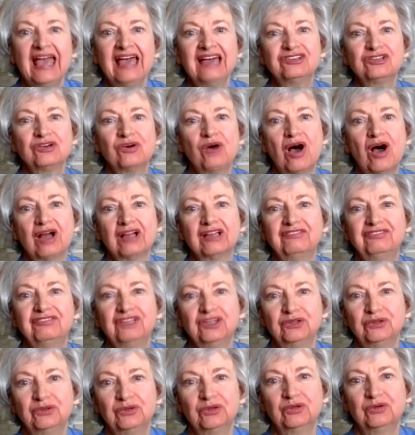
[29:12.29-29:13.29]
And to all
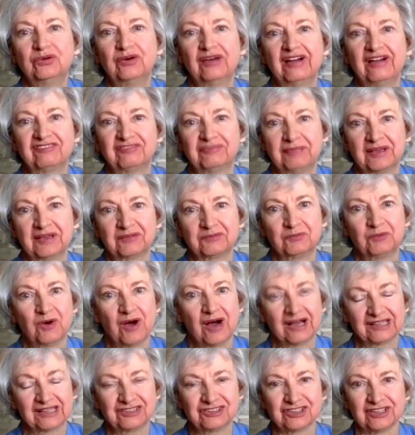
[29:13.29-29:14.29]
of you who have been
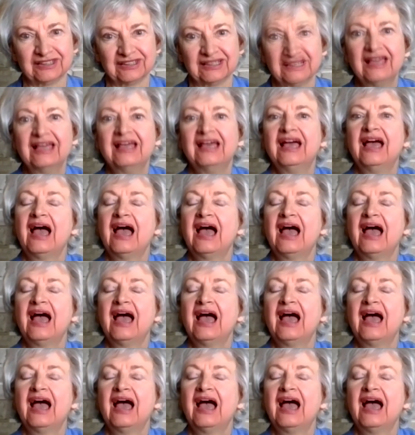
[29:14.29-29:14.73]
watching,